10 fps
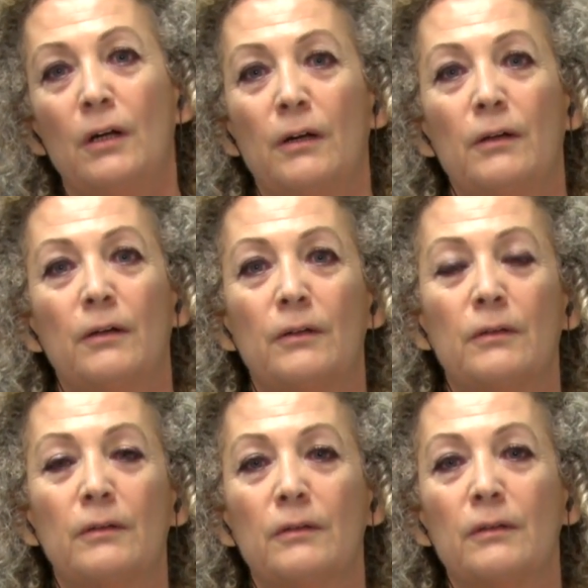
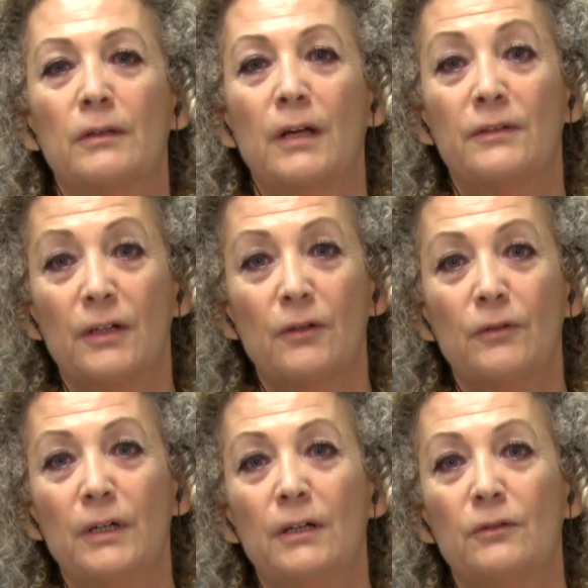
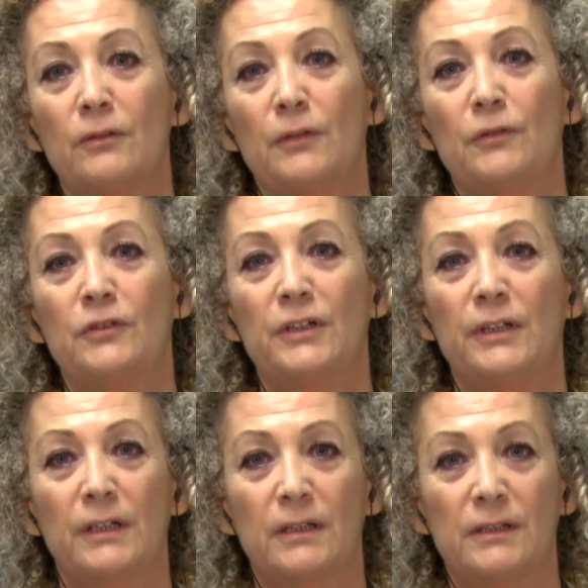category in the refugee
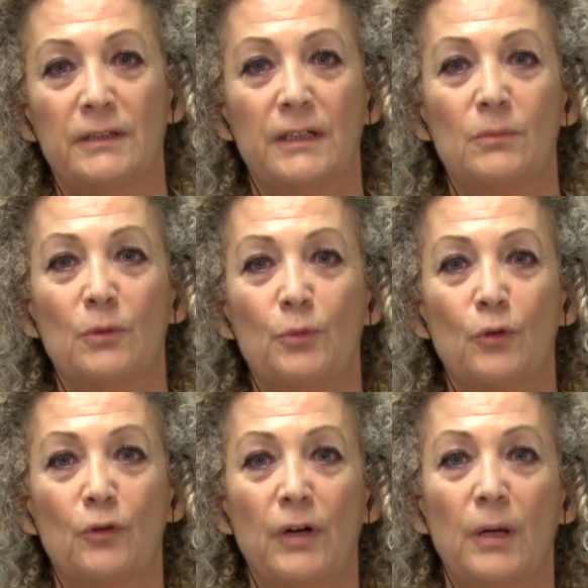resettlement
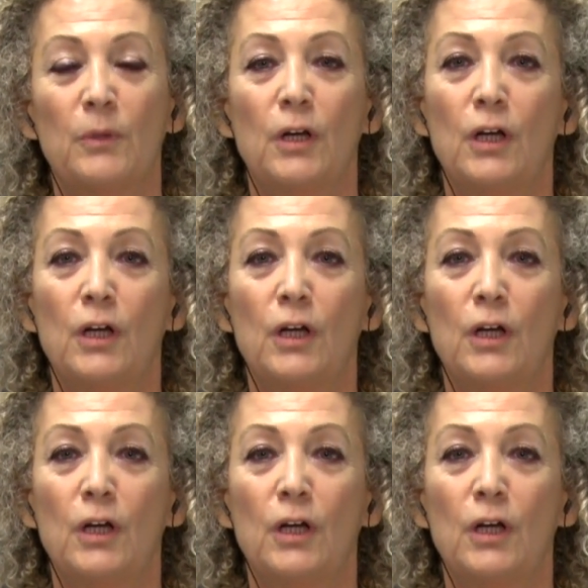program.